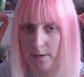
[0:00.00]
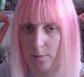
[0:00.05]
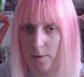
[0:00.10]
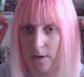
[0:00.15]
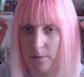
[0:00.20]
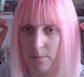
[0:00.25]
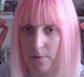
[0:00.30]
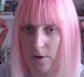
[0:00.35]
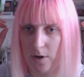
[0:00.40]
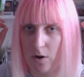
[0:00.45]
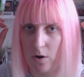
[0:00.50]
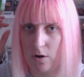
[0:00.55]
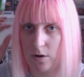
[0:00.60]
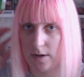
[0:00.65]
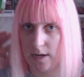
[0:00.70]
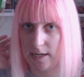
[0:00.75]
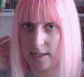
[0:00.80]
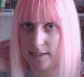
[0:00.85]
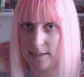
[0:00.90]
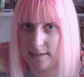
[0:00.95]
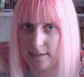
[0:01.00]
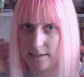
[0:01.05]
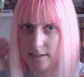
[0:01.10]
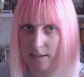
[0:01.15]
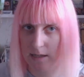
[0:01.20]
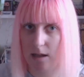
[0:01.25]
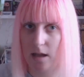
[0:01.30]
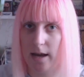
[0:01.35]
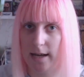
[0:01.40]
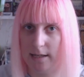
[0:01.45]
when you put it on and it
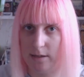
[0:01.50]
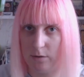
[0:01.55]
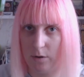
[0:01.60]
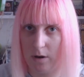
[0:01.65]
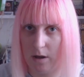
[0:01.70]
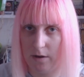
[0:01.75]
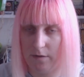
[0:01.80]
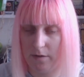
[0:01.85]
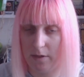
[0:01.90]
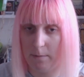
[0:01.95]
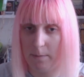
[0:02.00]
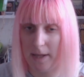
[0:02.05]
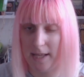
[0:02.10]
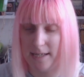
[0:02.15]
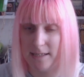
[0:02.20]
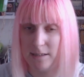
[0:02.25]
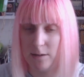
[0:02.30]
slides all over the place.